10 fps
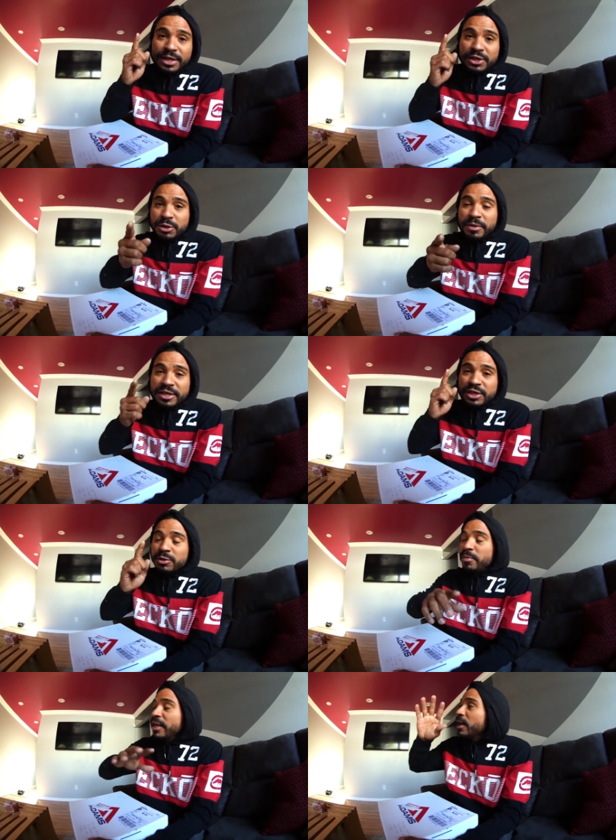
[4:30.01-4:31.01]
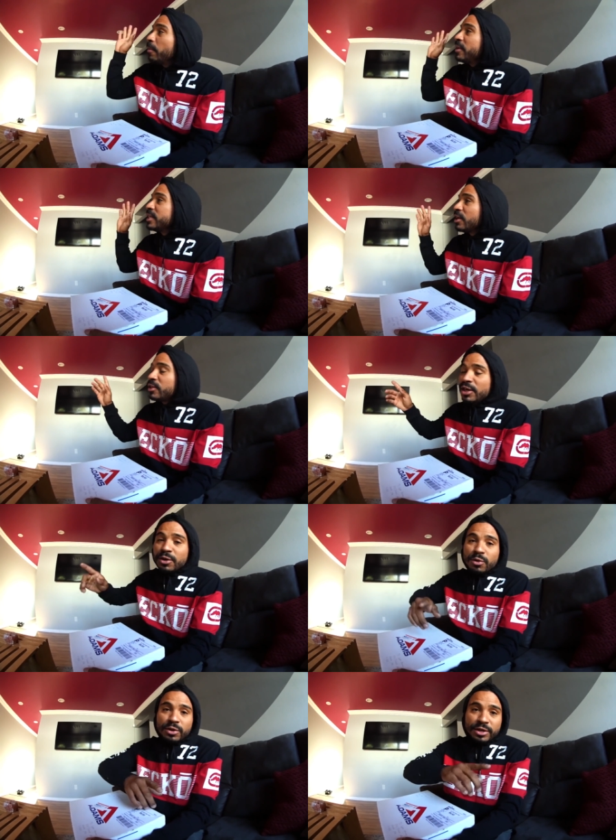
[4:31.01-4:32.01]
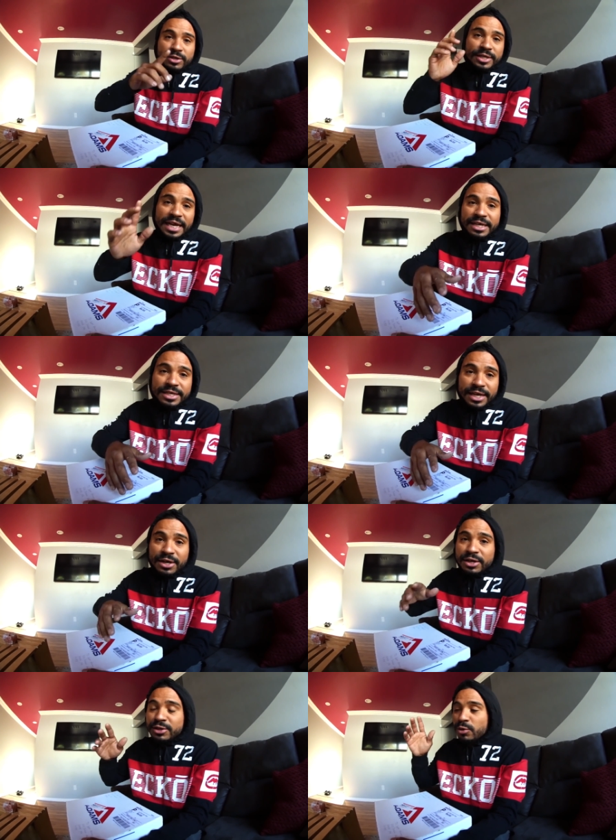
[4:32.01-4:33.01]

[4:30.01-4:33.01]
just because there's big companies out there or there's naysayers